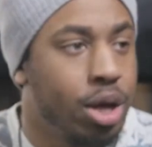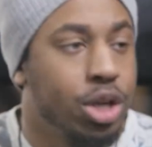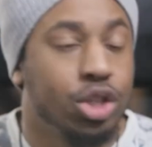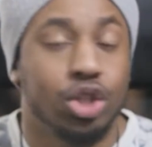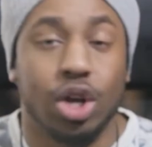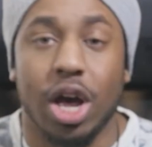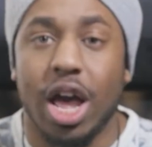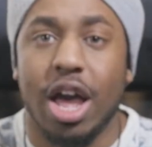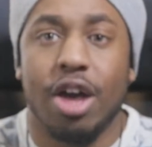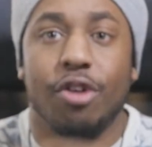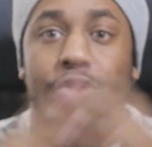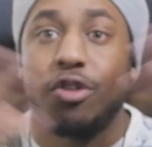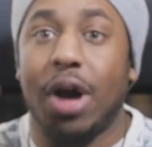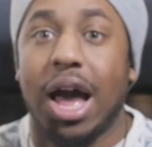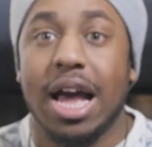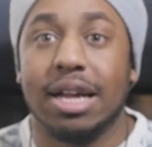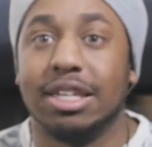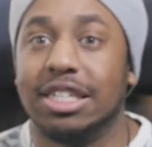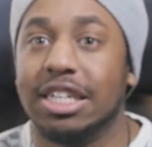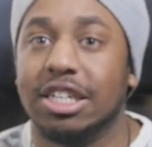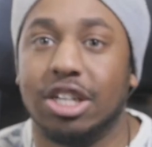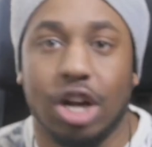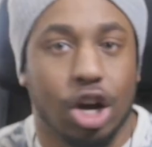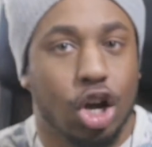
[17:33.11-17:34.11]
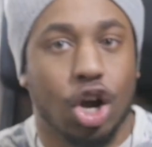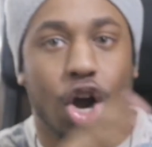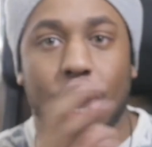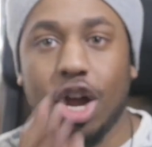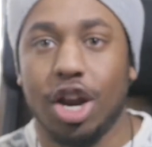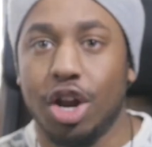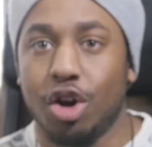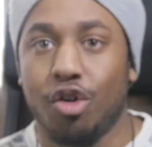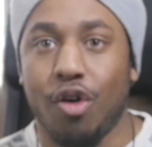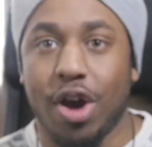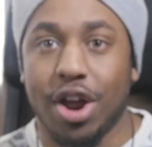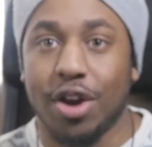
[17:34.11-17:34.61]
So if I did a
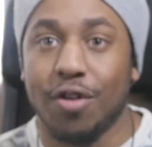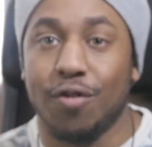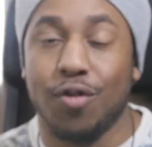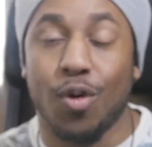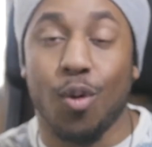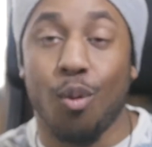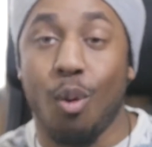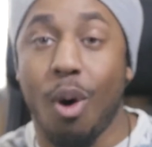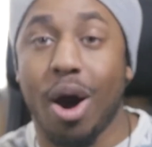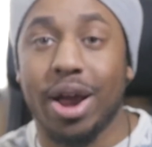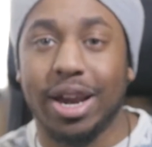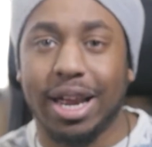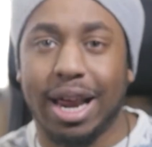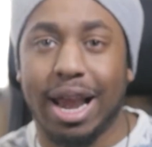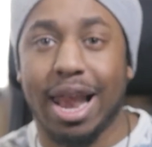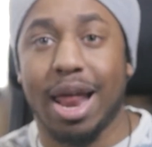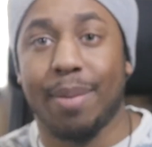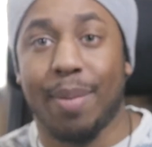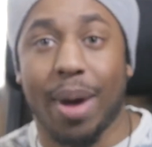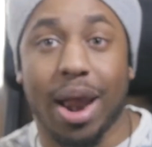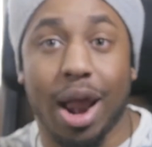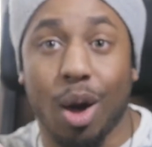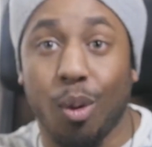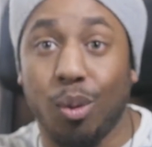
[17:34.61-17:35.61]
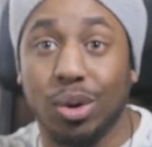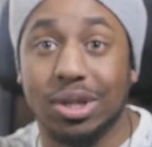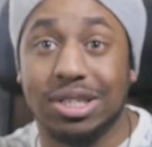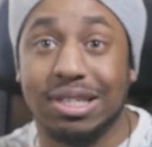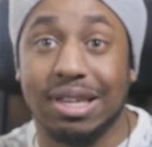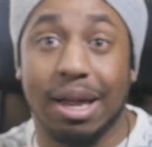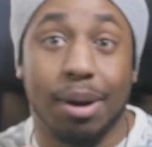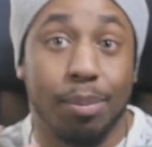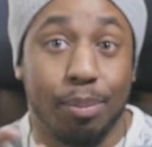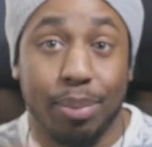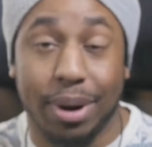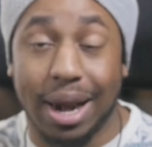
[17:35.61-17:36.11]
color grading for one clip and I
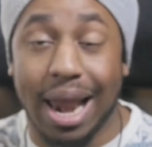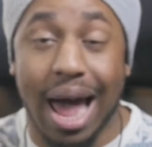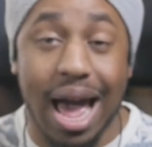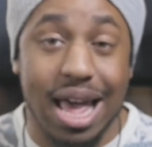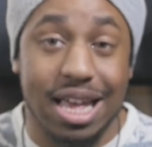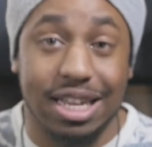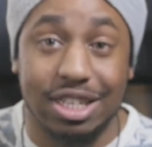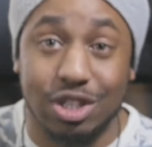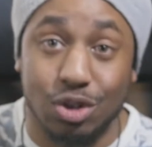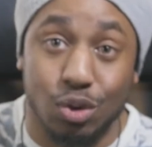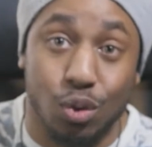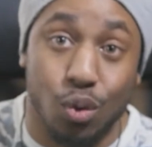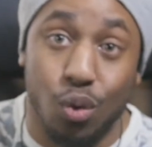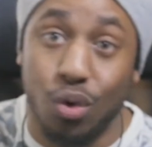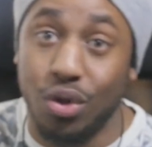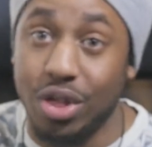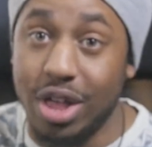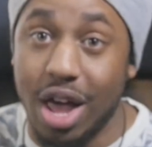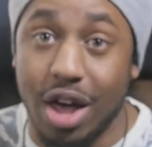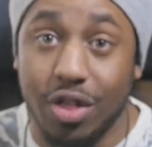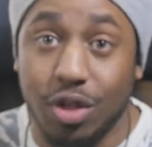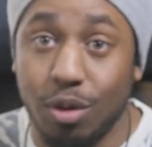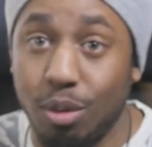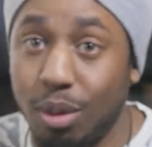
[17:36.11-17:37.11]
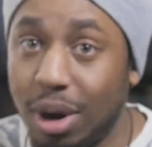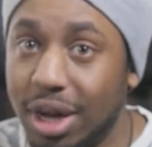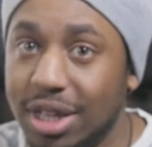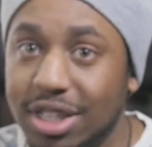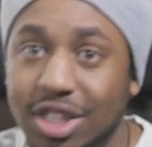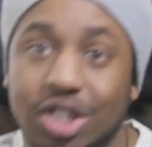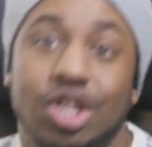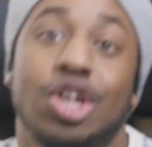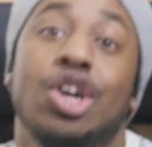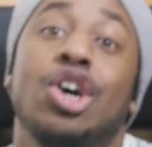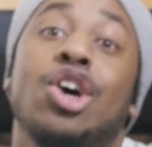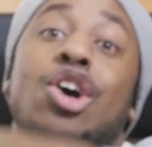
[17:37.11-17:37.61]
wanted to apply it to all the other
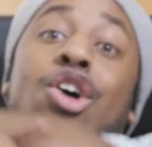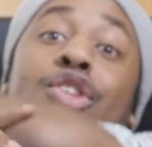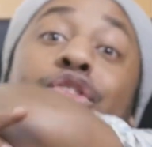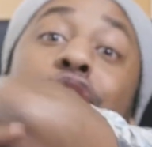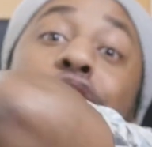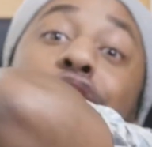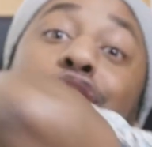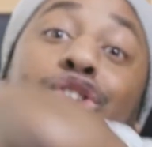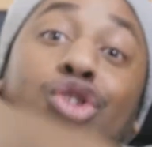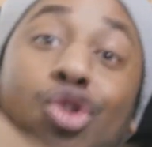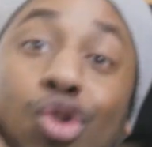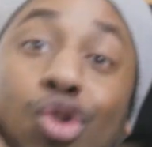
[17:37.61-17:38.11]
ones, there's